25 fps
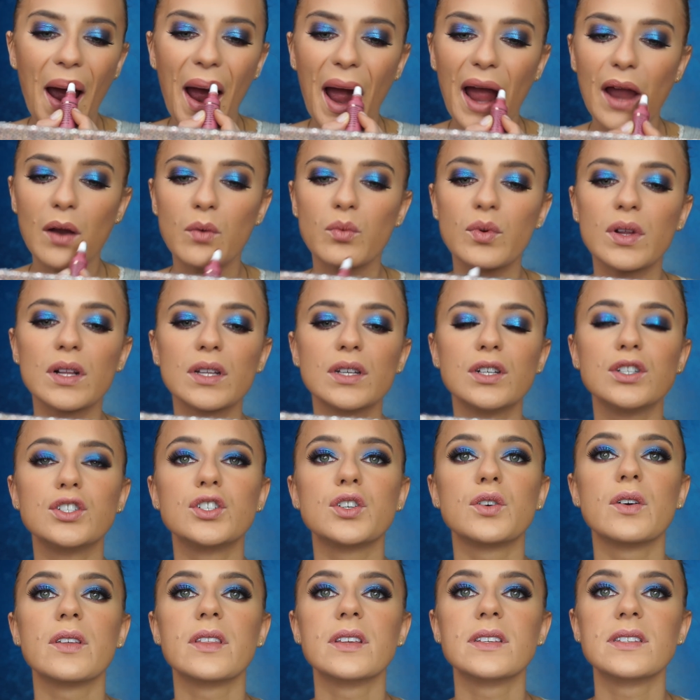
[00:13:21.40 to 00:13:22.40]
I really
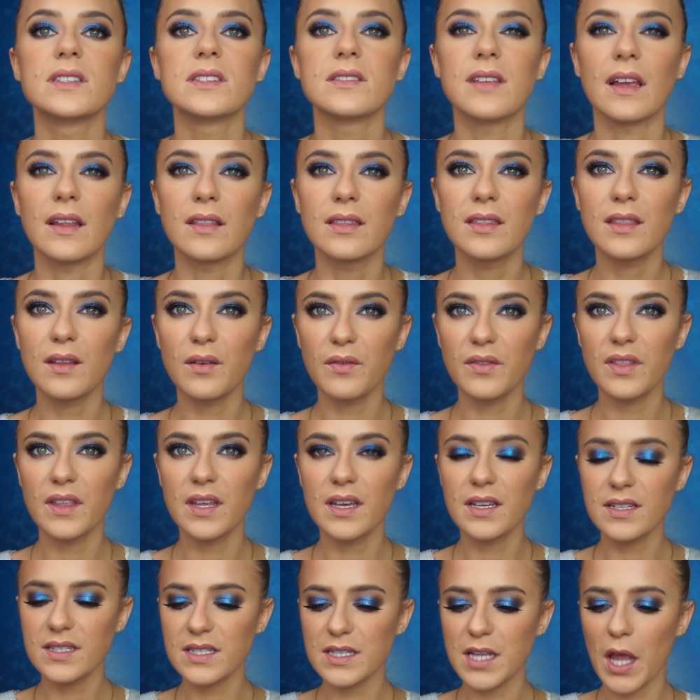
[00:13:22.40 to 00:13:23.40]
enjoy the scent of
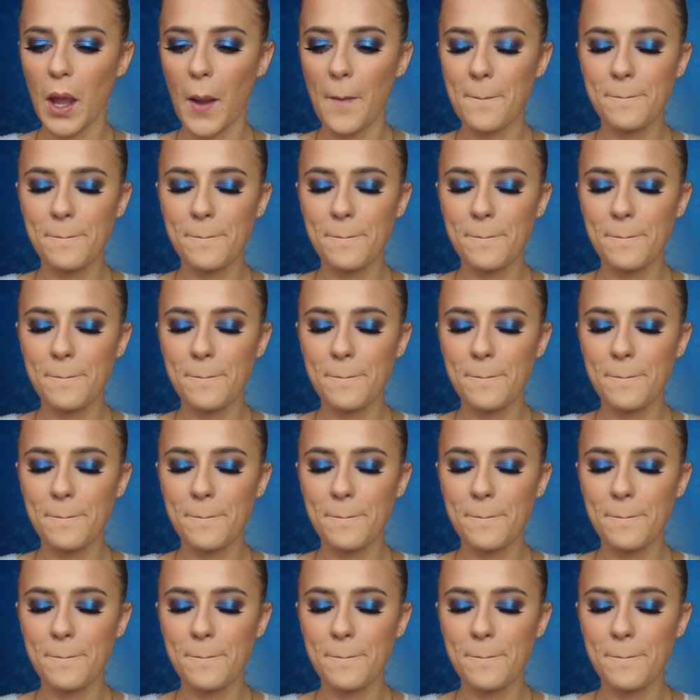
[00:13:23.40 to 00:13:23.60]
this.